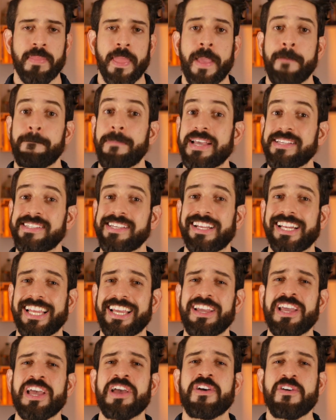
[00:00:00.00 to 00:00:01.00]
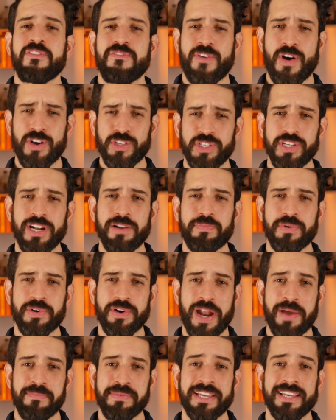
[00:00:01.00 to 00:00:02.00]
Basically, functional
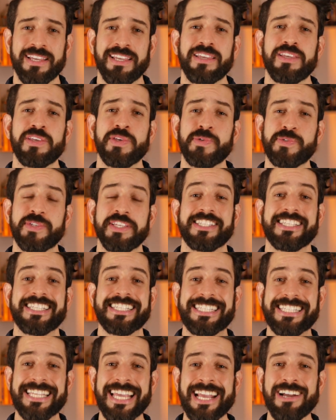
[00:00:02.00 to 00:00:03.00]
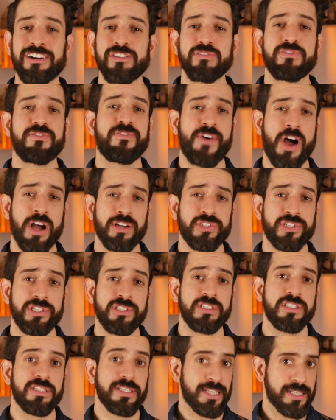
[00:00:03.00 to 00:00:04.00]
programming uses single
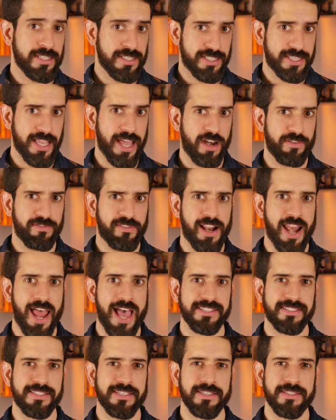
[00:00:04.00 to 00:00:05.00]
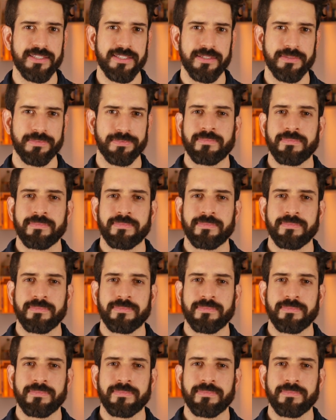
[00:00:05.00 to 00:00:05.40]
functions instead of classes.